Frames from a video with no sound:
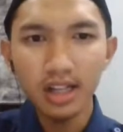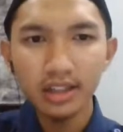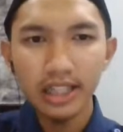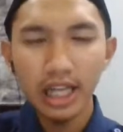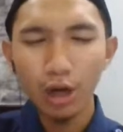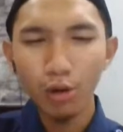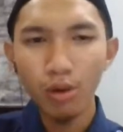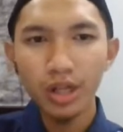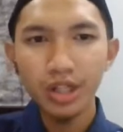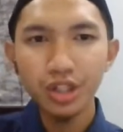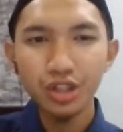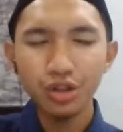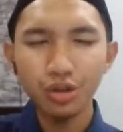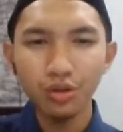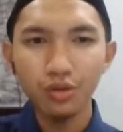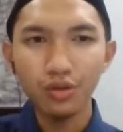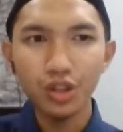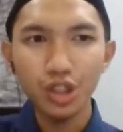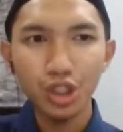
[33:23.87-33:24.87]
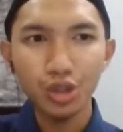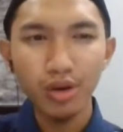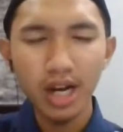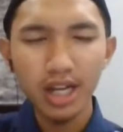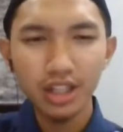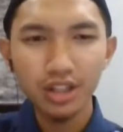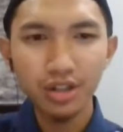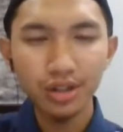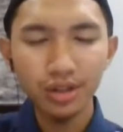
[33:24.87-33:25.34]
They want to
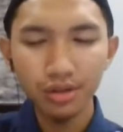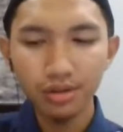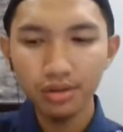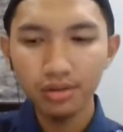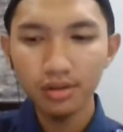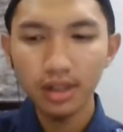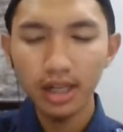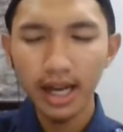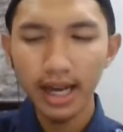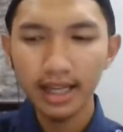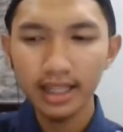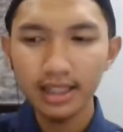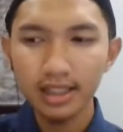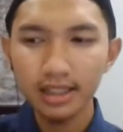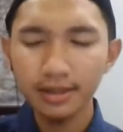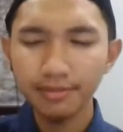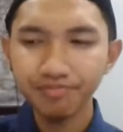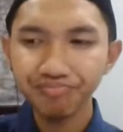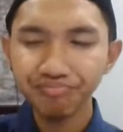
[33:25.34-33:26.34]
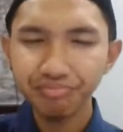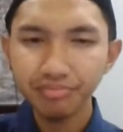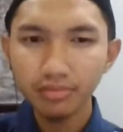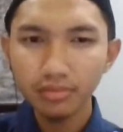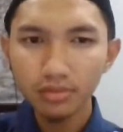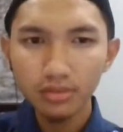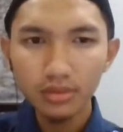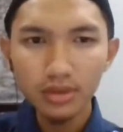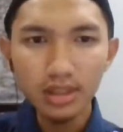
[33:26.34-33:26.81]
try to like
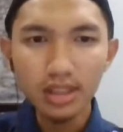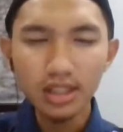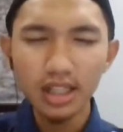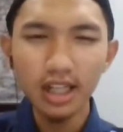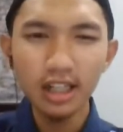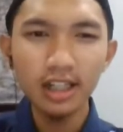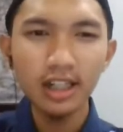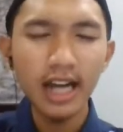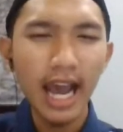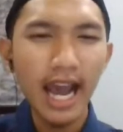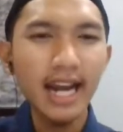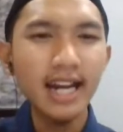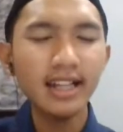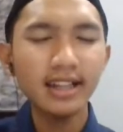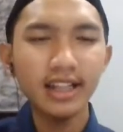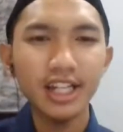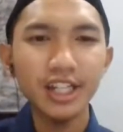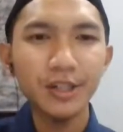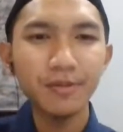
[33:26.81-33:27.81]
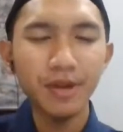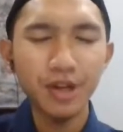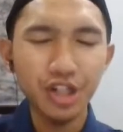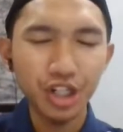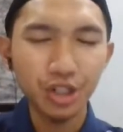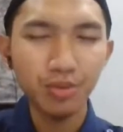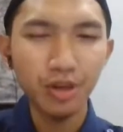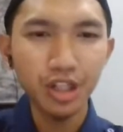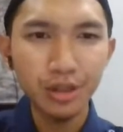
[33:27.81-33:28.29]
edit as much
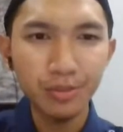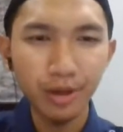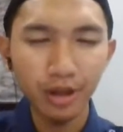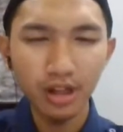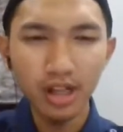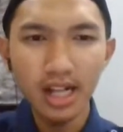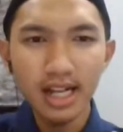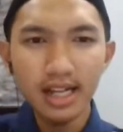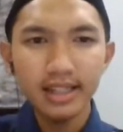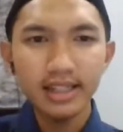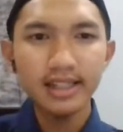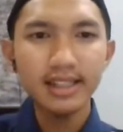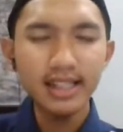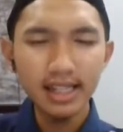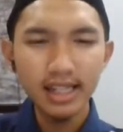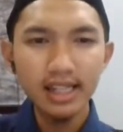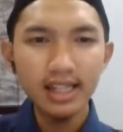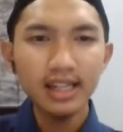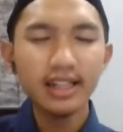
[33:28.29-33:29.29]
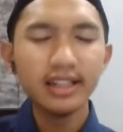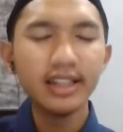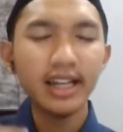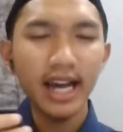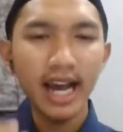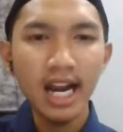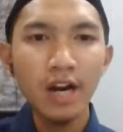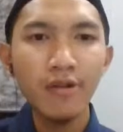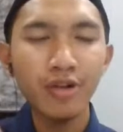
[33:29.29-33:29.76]
as possible, see
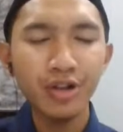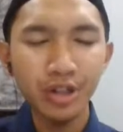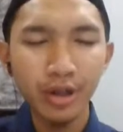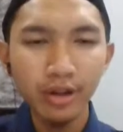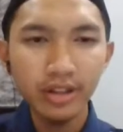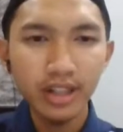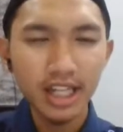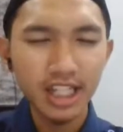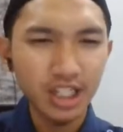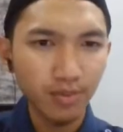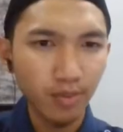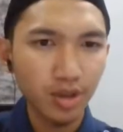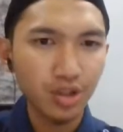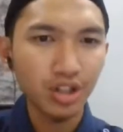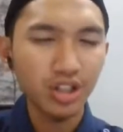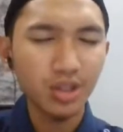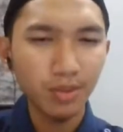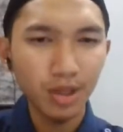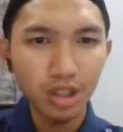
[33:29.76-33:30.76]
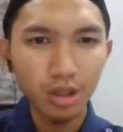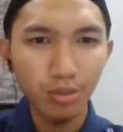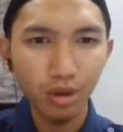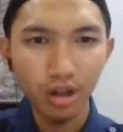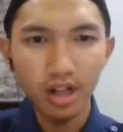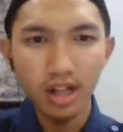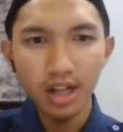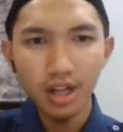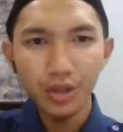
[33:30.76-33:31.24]
the end result as much as
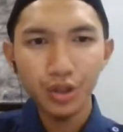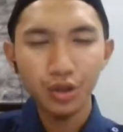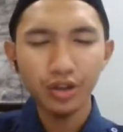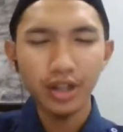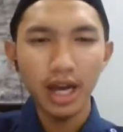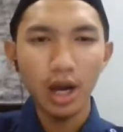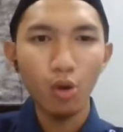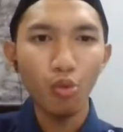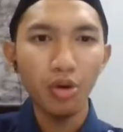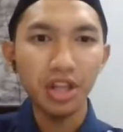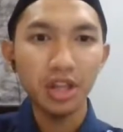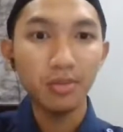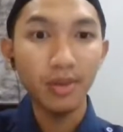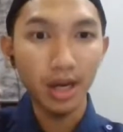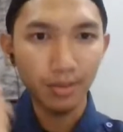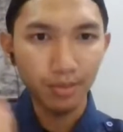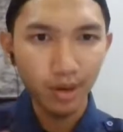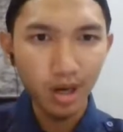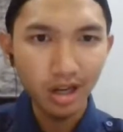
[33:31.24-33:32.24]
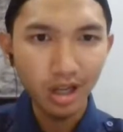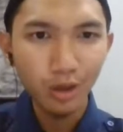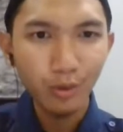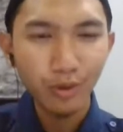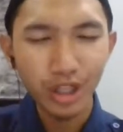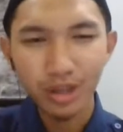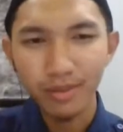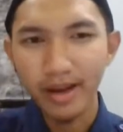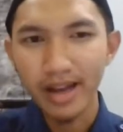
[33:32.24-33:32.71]
possible, so that with my product,
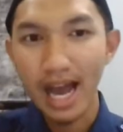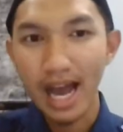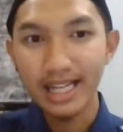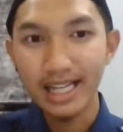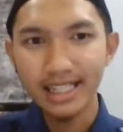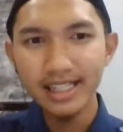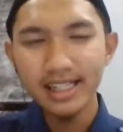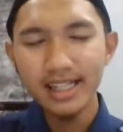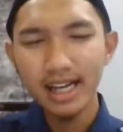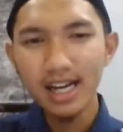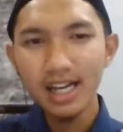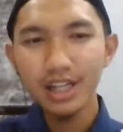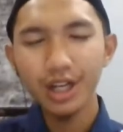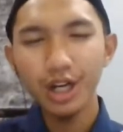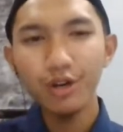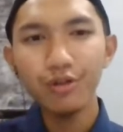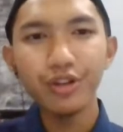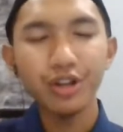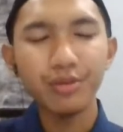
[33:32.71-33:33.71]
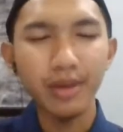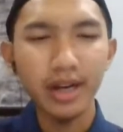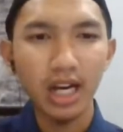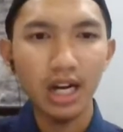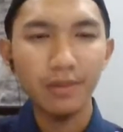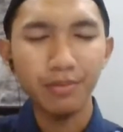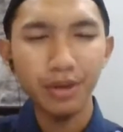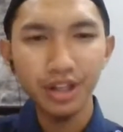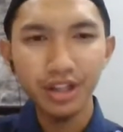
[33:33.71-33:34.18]
with my idea, with my
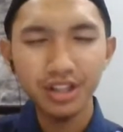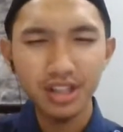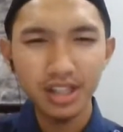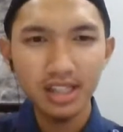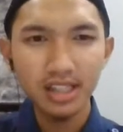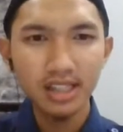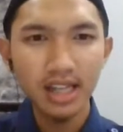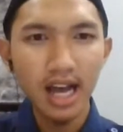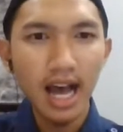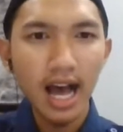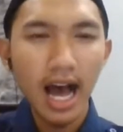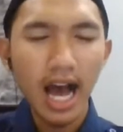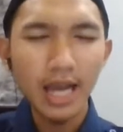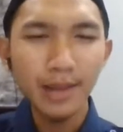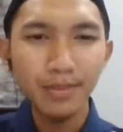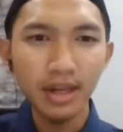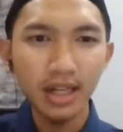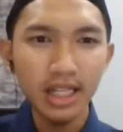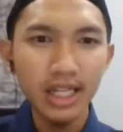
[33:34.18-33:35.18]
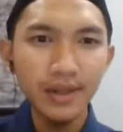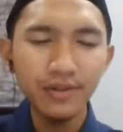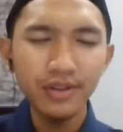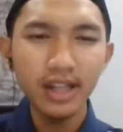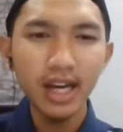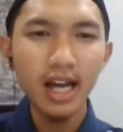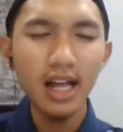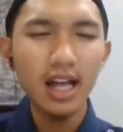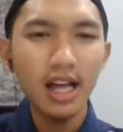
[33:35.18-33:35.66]
hypothesis, I believe
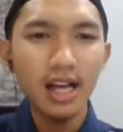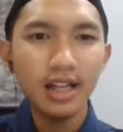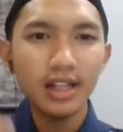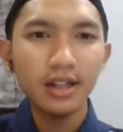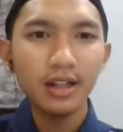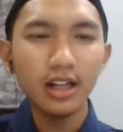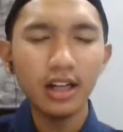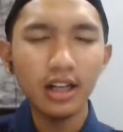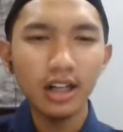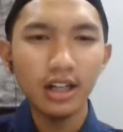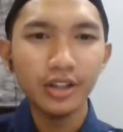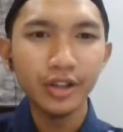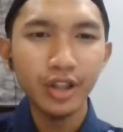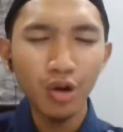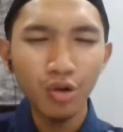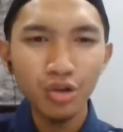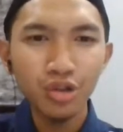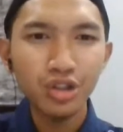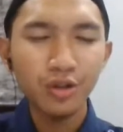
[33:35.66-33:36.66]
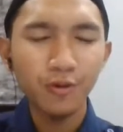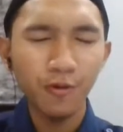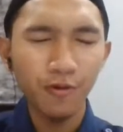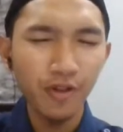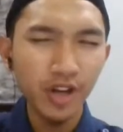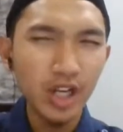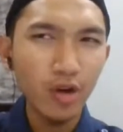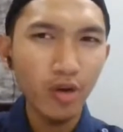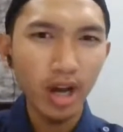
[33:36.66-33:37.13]
that those
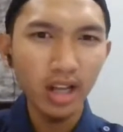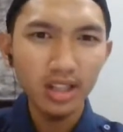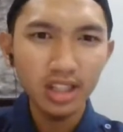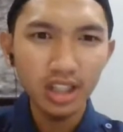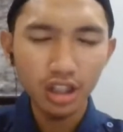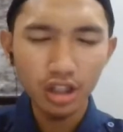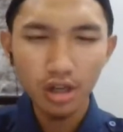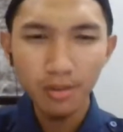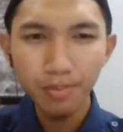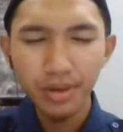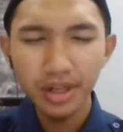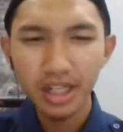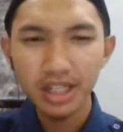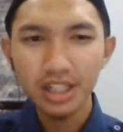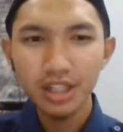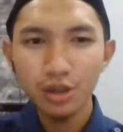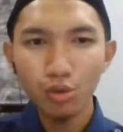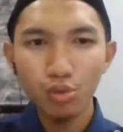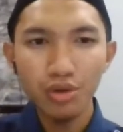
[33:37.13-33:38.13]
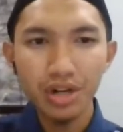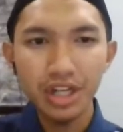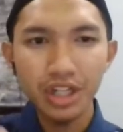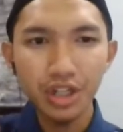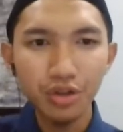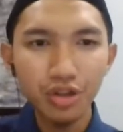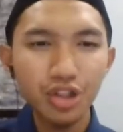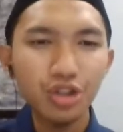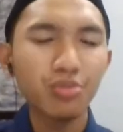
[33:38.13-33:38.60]
video editing companies would
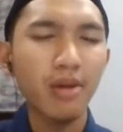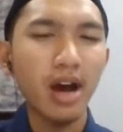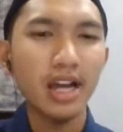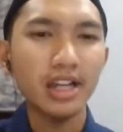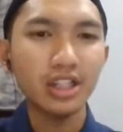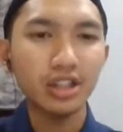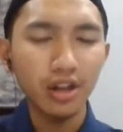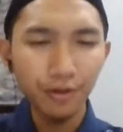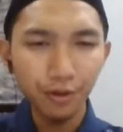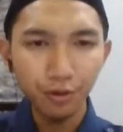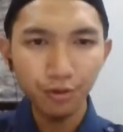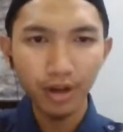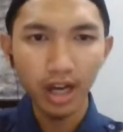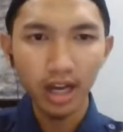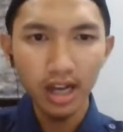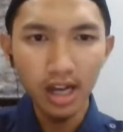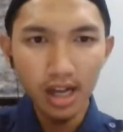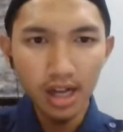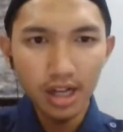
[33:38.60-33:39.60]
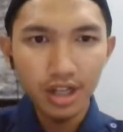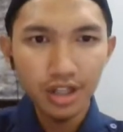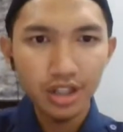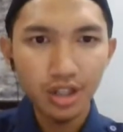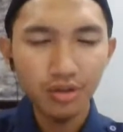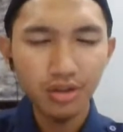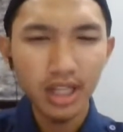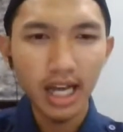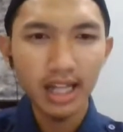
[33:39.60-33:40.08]
use my software
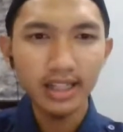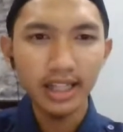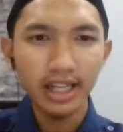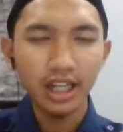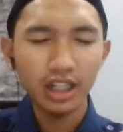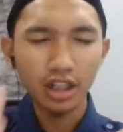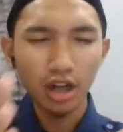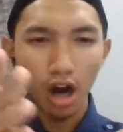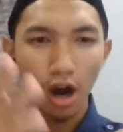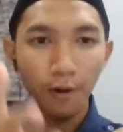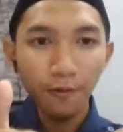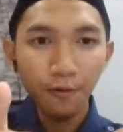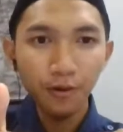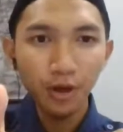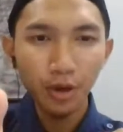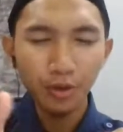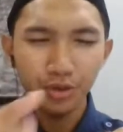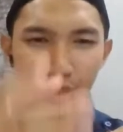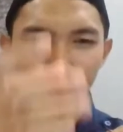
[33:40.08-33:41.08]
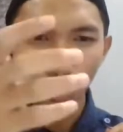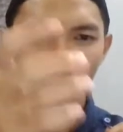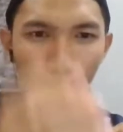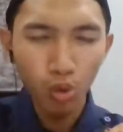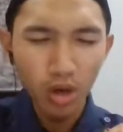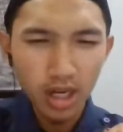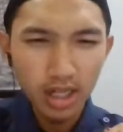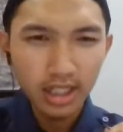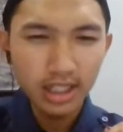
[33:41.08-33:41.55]
so that they could offload the
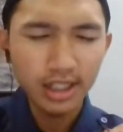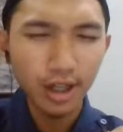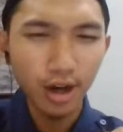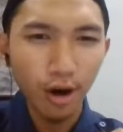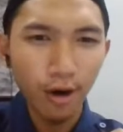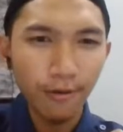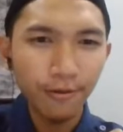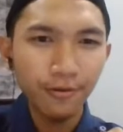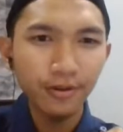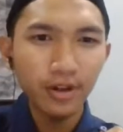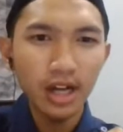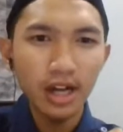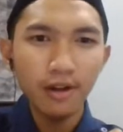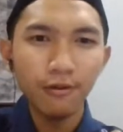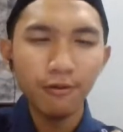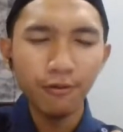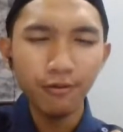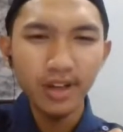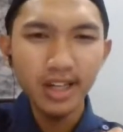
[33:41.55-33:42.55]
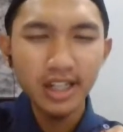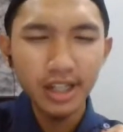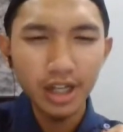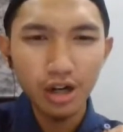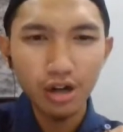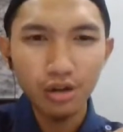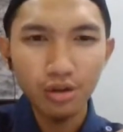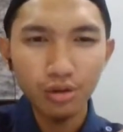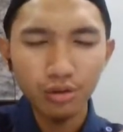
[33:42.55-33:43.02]
work of
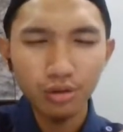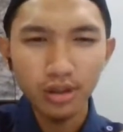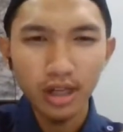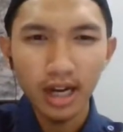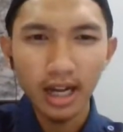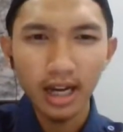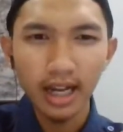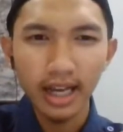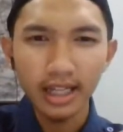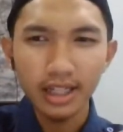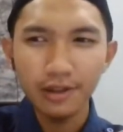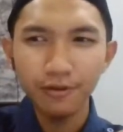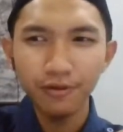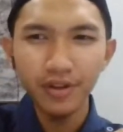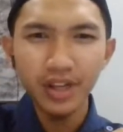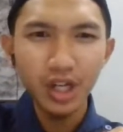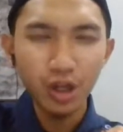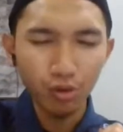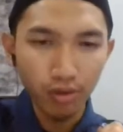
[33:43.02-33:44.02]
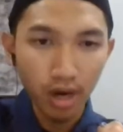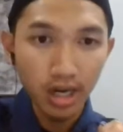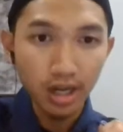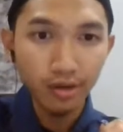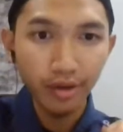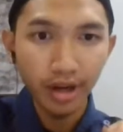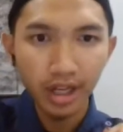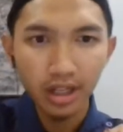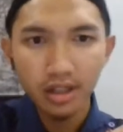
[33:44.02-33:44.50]
like video
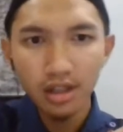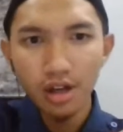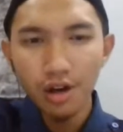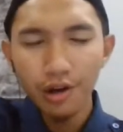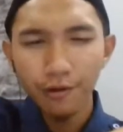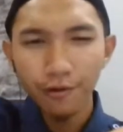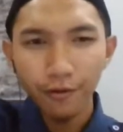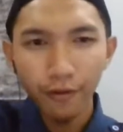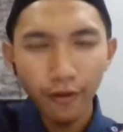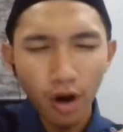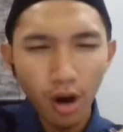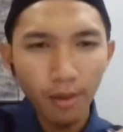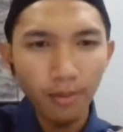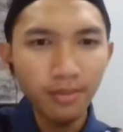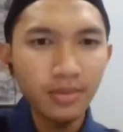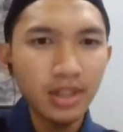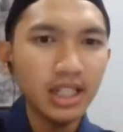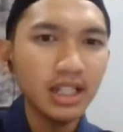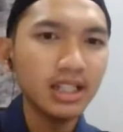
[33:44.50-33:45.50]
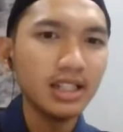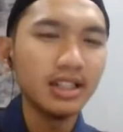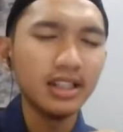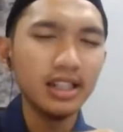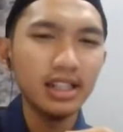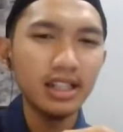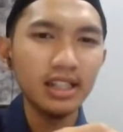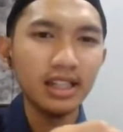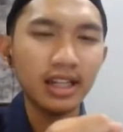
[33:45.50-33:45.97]
rendering from
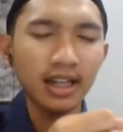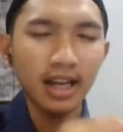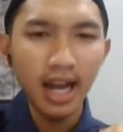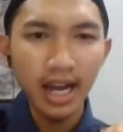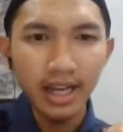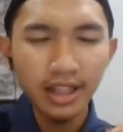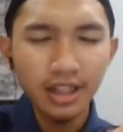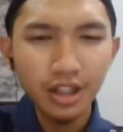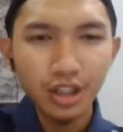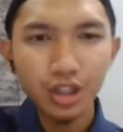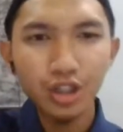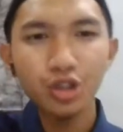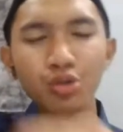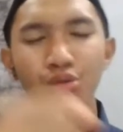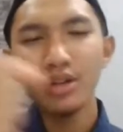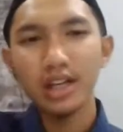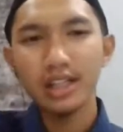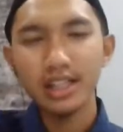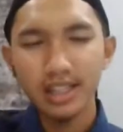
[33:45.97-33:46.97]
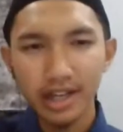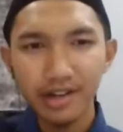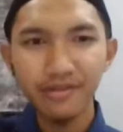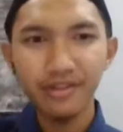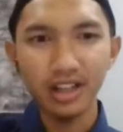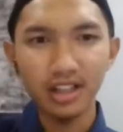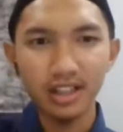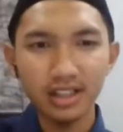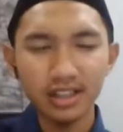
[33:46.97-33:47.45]
the client to server,